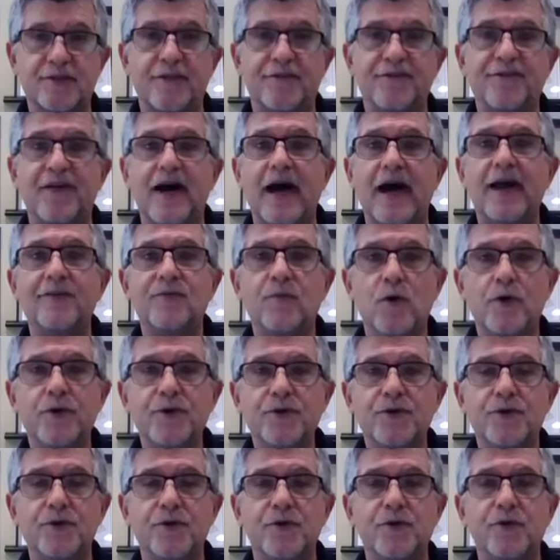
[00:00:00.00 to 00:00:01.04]

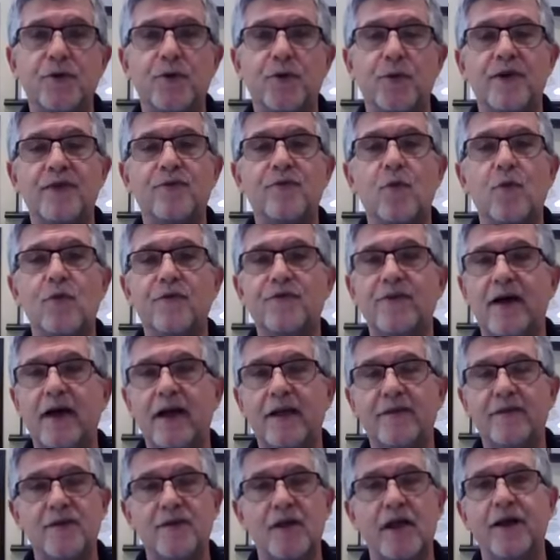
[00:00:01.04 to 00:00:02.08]

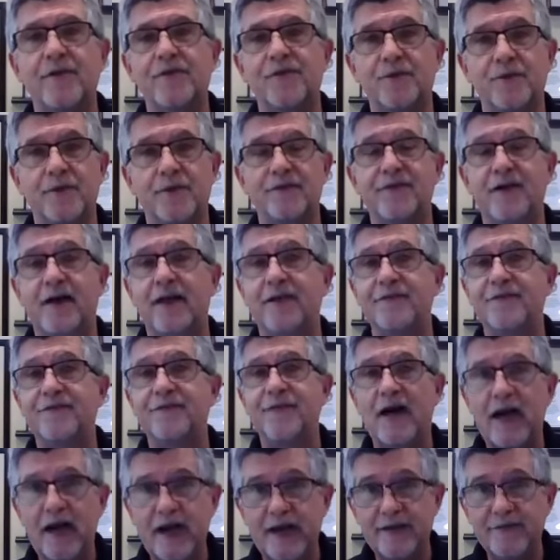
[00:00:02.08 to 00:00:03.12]

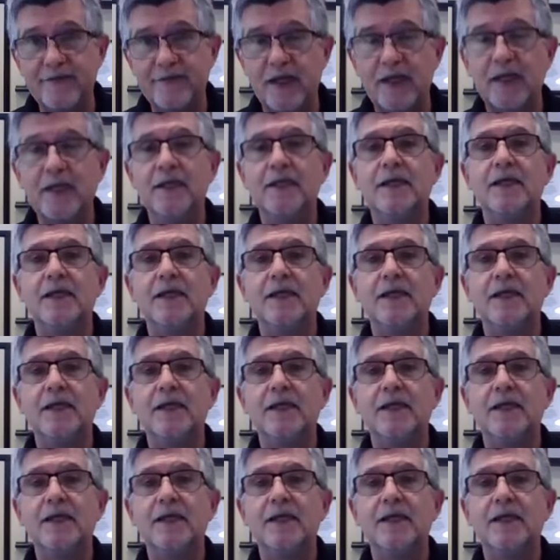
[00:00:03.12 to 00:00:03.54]
512-345-9355,